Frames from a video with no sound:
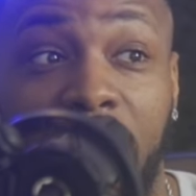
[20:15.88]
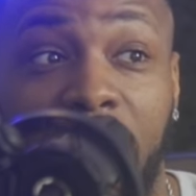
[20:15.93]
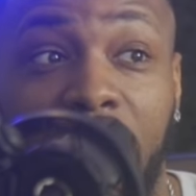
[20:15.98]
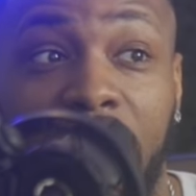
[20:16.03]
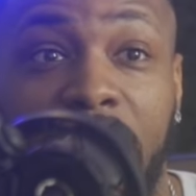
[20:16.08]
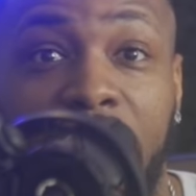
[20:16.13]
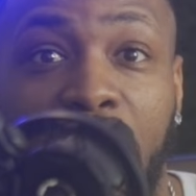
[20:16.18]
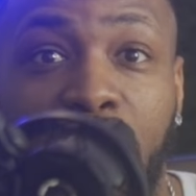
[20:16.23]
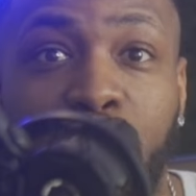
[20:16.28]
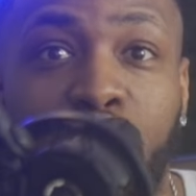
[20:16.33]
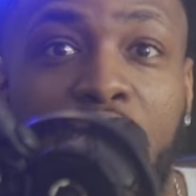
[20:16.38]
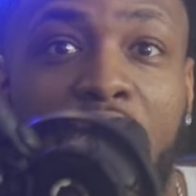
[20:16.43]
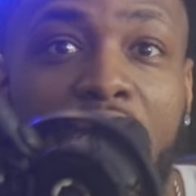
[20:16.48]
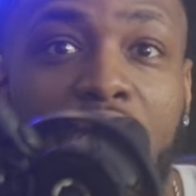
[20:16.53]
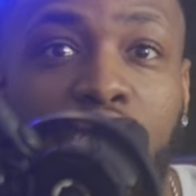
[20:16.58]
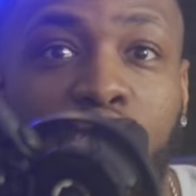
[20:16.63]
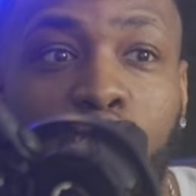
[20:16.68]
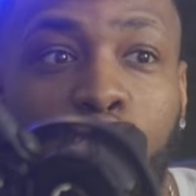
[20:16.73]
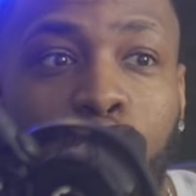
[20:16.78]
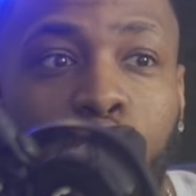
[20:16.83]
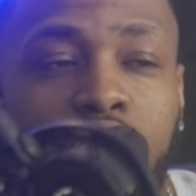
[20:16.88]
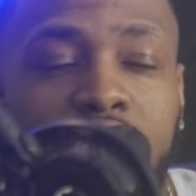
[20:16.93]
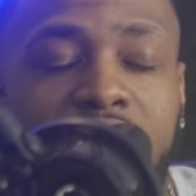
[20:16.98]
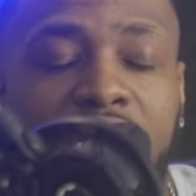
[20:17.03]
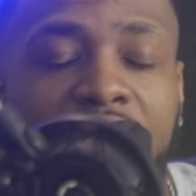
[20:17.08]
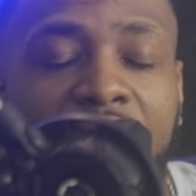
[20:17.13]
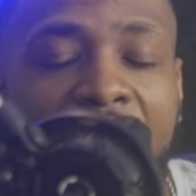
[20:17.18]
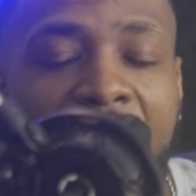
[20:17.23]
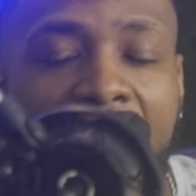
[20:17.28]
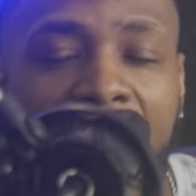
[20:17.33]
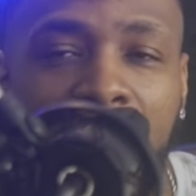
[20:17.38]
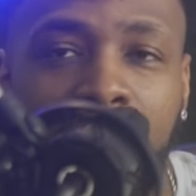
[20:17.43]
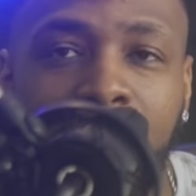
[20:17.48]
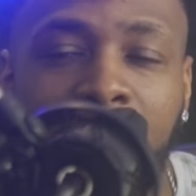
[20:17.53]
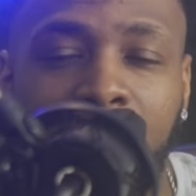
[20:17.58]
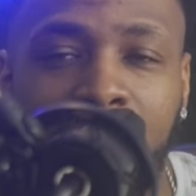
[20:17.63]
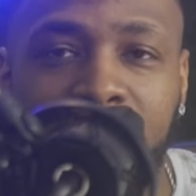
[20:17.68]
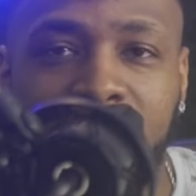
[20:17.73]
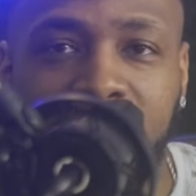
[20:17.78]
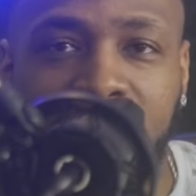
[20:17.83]
Then you got to go to
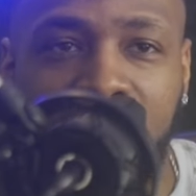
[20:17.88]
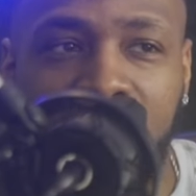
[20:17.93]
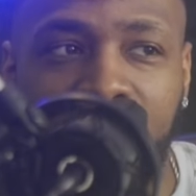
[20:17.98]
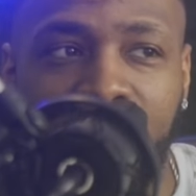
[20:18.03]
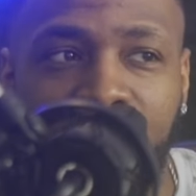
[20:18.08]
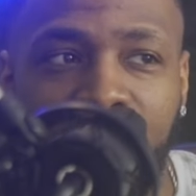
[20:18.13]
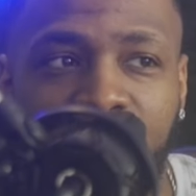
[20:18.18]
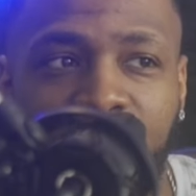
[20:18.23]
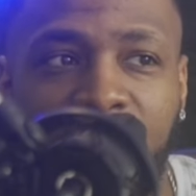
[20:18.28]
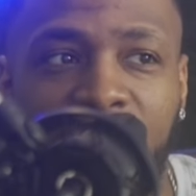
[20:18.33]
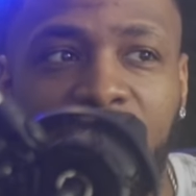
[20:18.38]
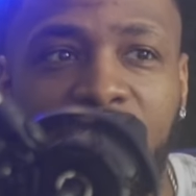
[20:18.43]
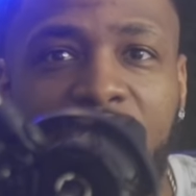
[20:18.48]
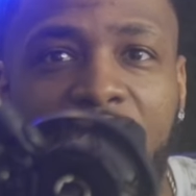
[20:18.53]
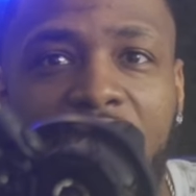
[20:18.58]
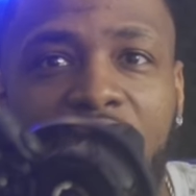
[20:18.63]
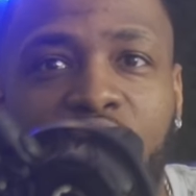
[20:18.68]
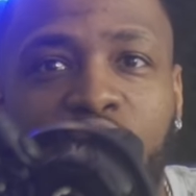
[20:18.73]
Alabama State. Then you got to